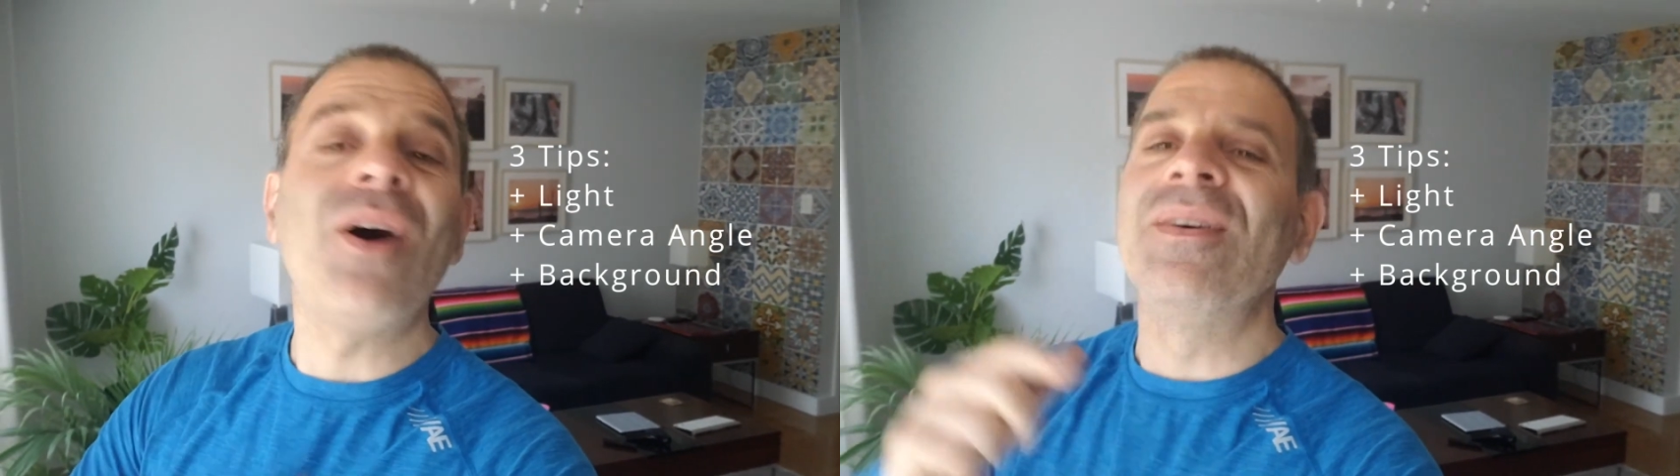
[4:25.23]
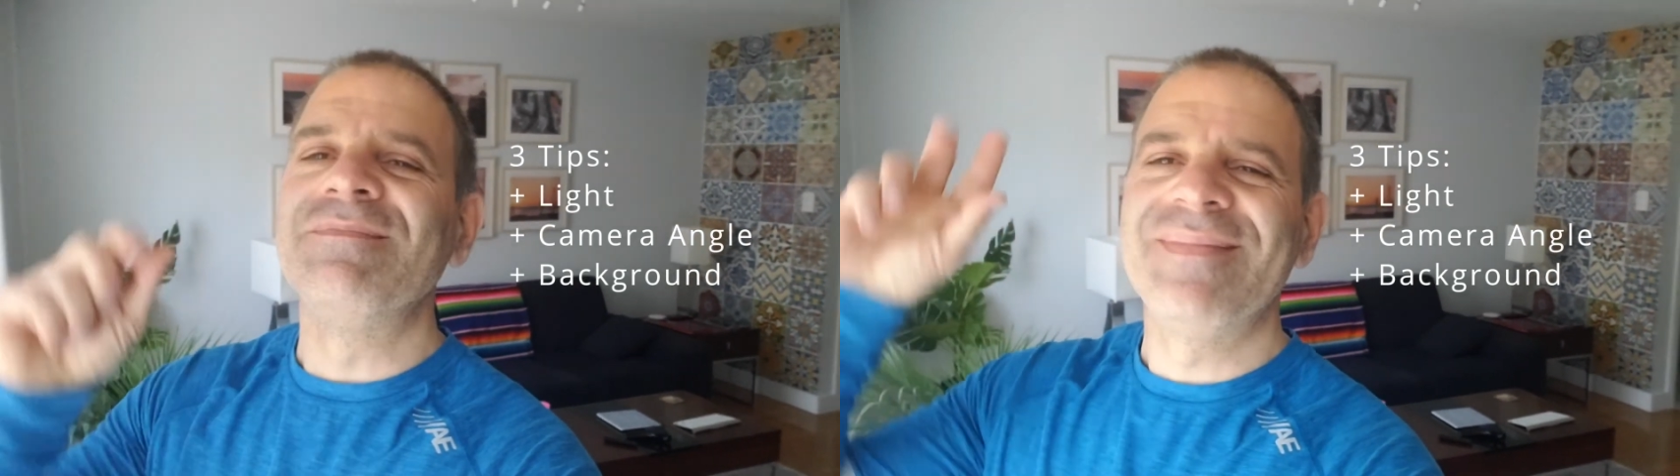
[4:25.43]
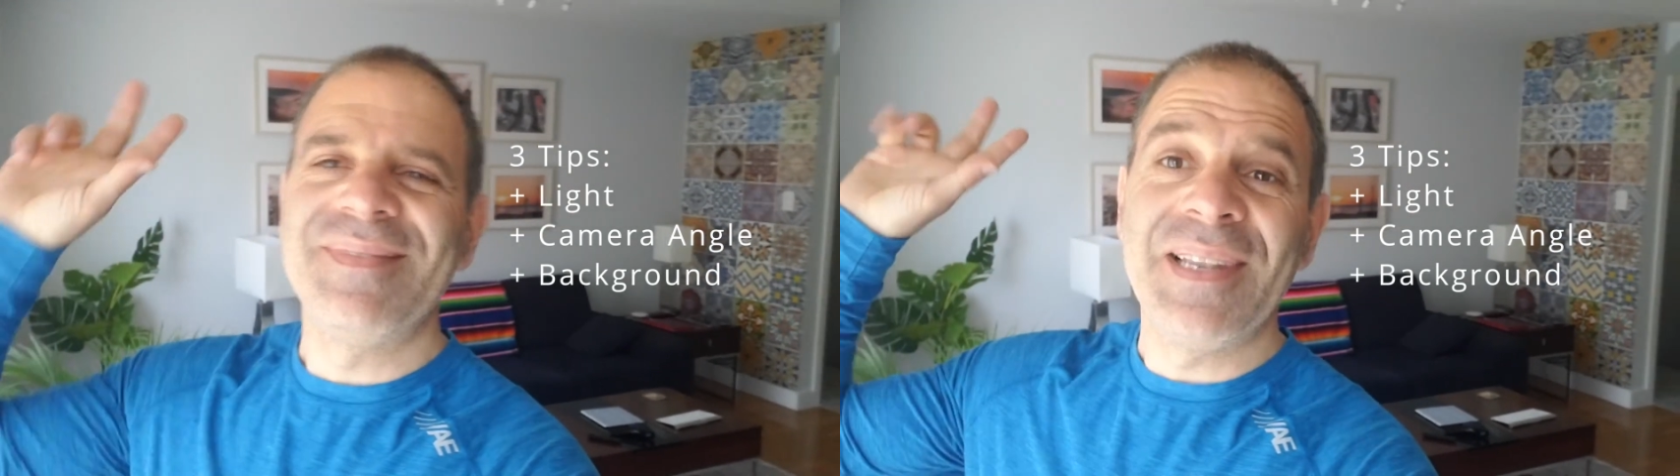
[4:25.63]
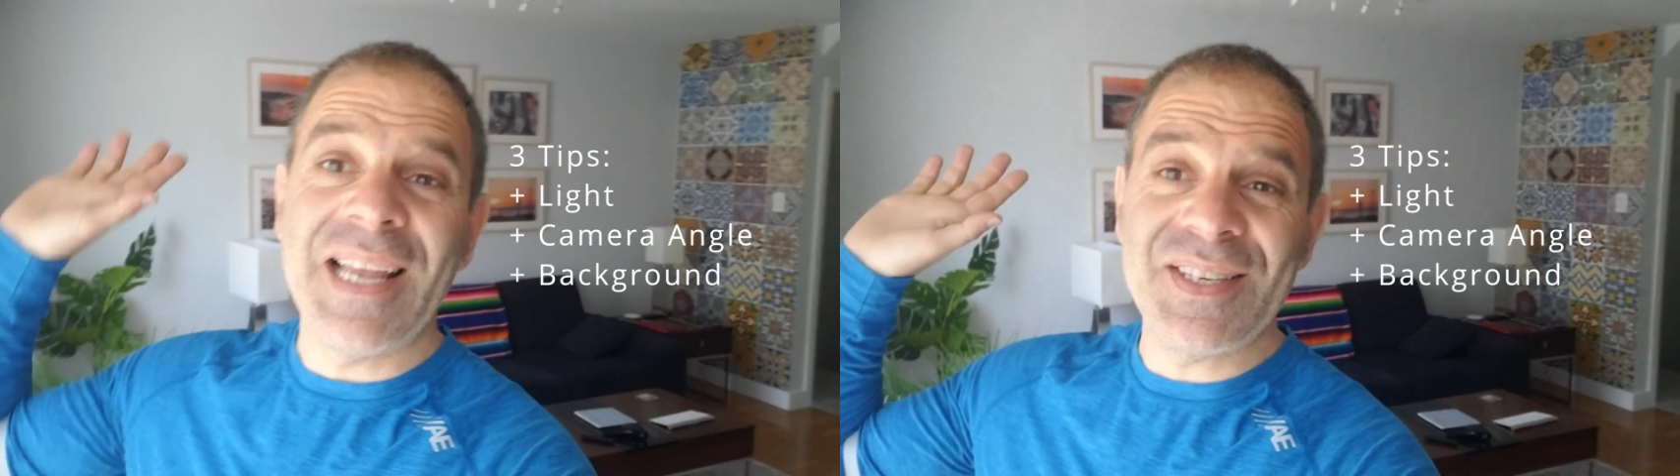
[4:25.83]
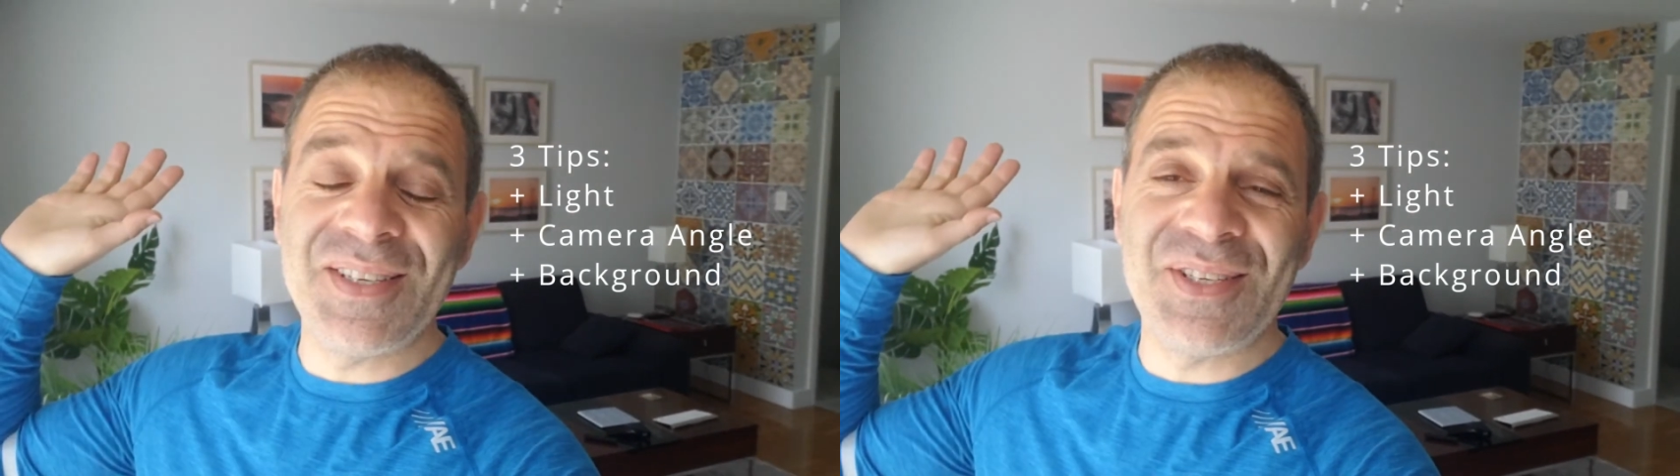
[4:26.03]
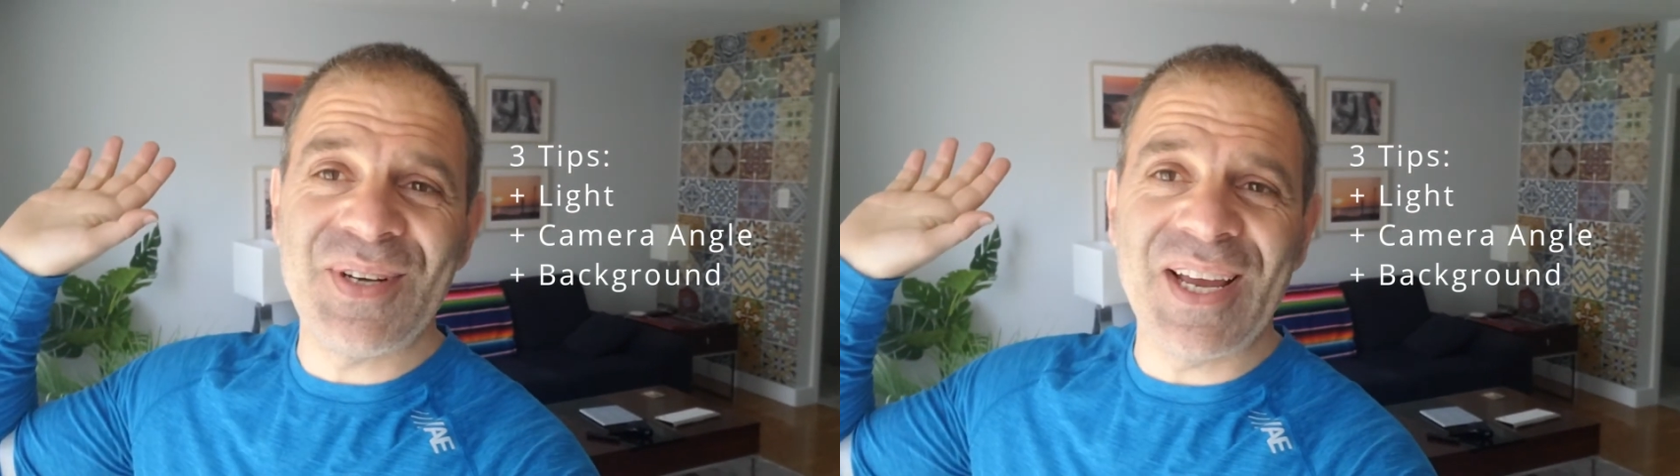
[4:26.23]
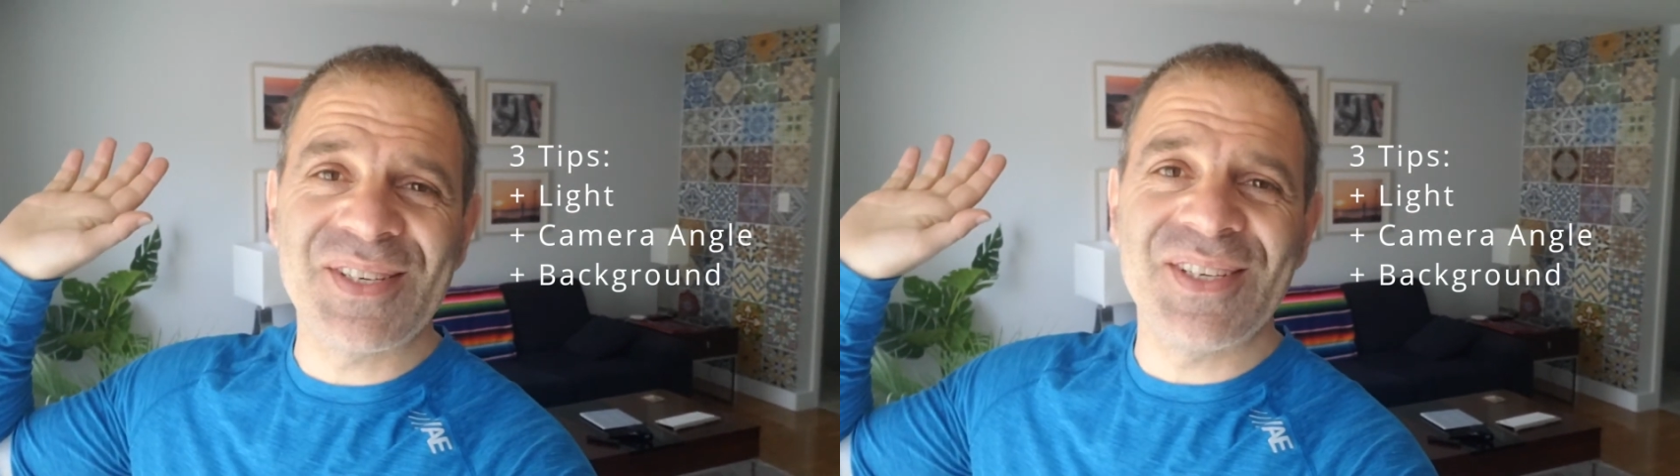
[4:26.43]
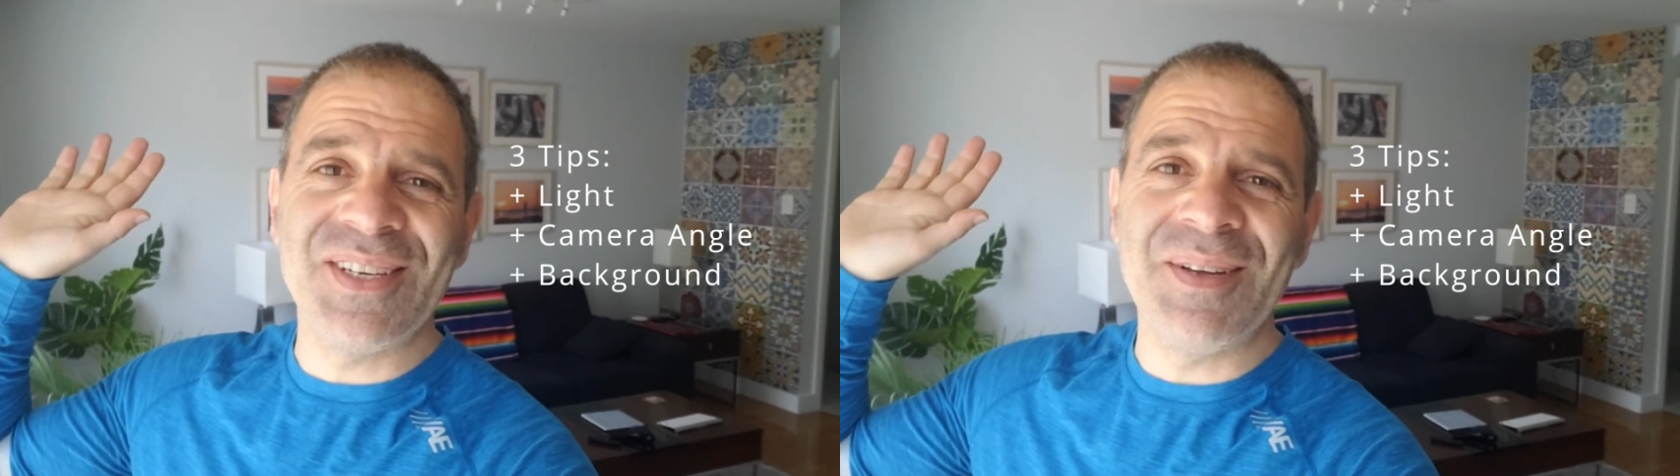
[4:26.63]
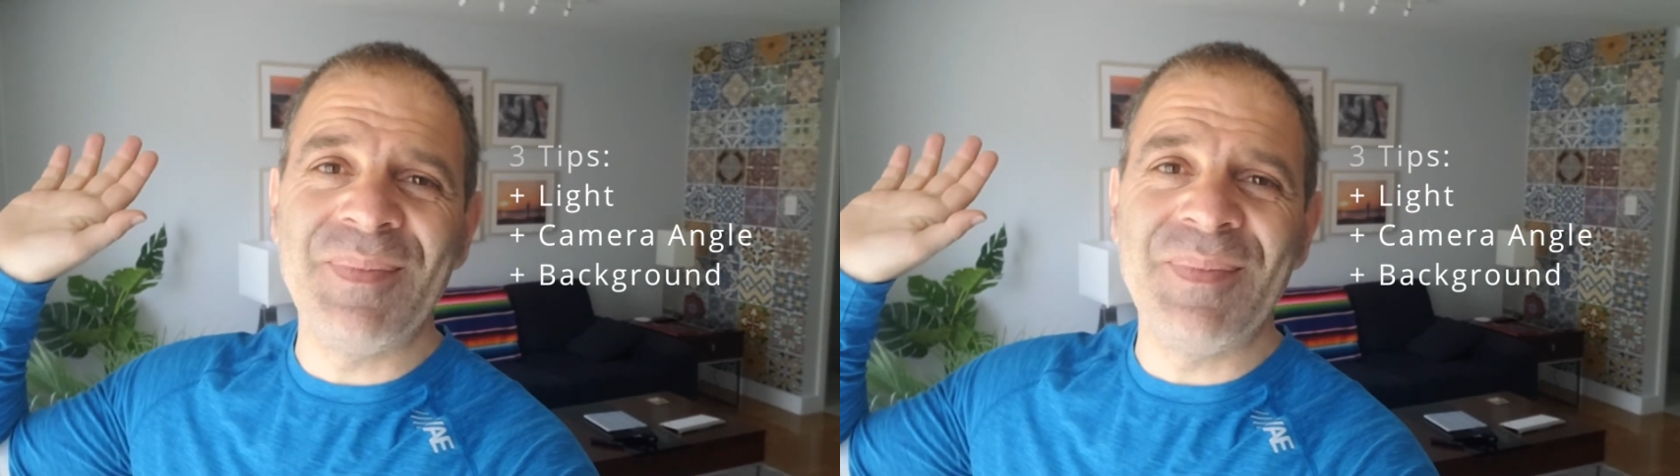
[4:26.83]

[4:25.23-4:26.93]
Oh, less distraction in the